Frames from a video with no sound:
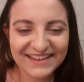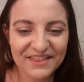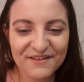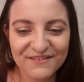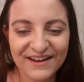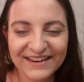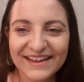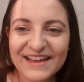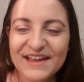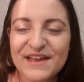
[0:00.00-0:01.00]
Get that right.
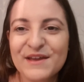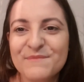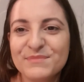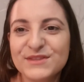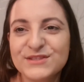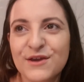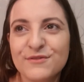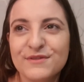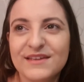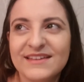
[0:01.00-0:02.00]
Um,
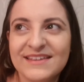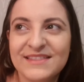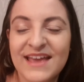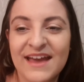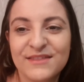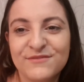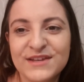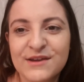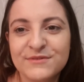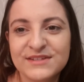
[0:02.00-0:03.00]
so yeah, the
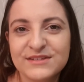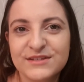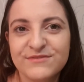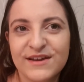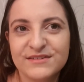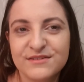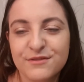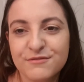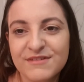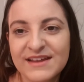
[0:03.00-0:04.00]
video was in
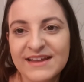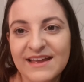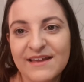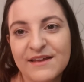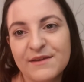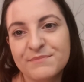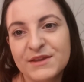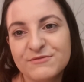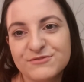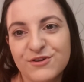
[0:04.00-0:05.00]
2003. Um,
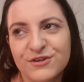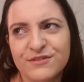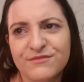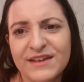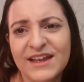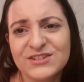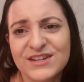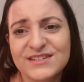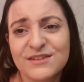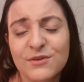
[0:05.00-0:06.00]
it was recorded on
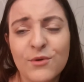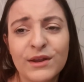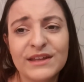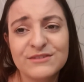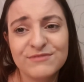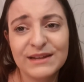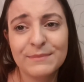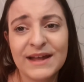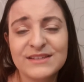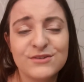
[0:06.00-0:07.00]
VHS, so the quality is really
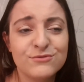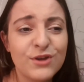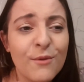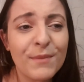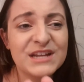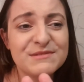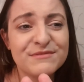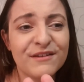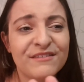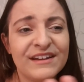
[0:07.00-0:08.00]
bad, so don't bash me
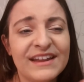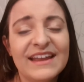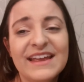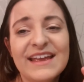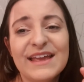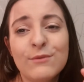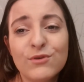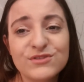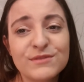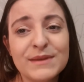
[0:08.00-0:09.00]
for it. It
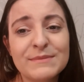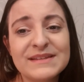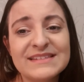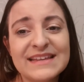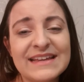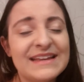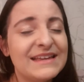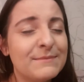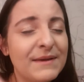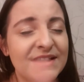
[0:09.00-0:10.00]
was on the BBC.
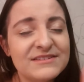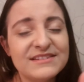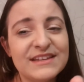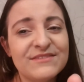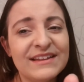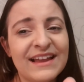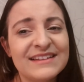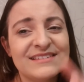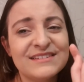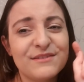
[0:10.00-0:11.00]
You paid your TV
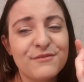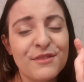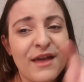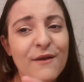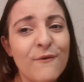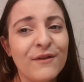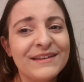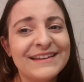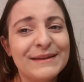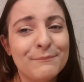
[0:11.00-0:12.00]
license for that
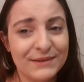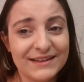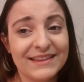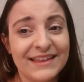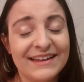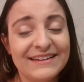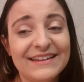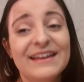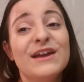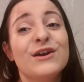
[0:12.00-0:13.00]
quality back then.
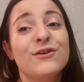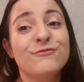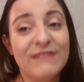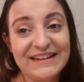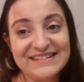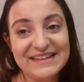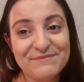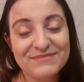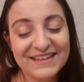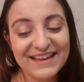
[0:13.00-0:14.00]
Crazy.
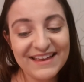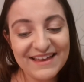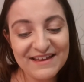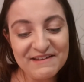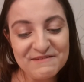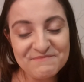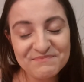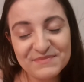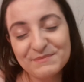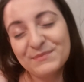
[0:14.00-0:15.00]
Um,
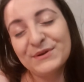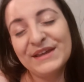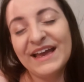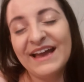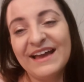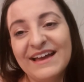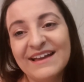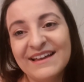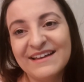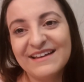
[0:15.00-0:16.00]
but yeah,
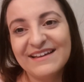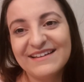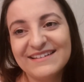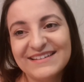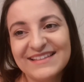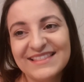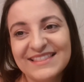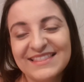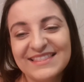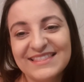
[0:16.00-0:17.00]
uh,
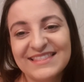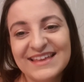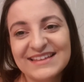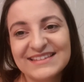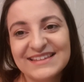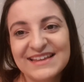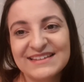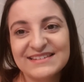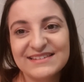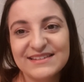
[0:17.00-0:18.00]
this
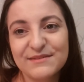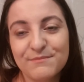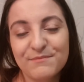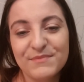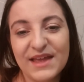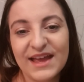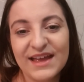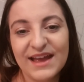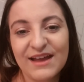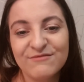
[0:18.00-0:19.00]
is...
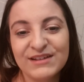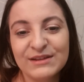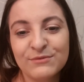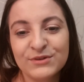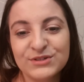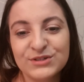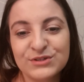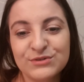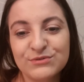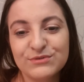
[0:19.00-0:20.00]
I really want
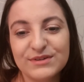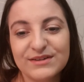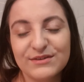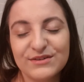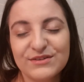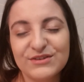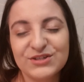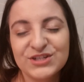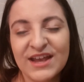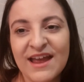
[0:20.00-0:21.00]
to
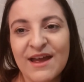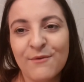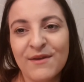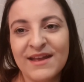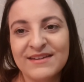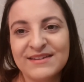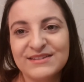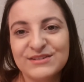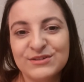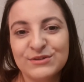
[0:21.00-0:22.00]
share
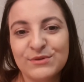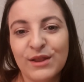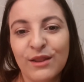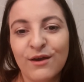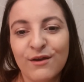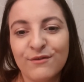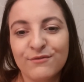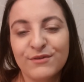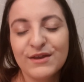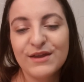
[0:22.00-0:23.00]
awareness to a lot of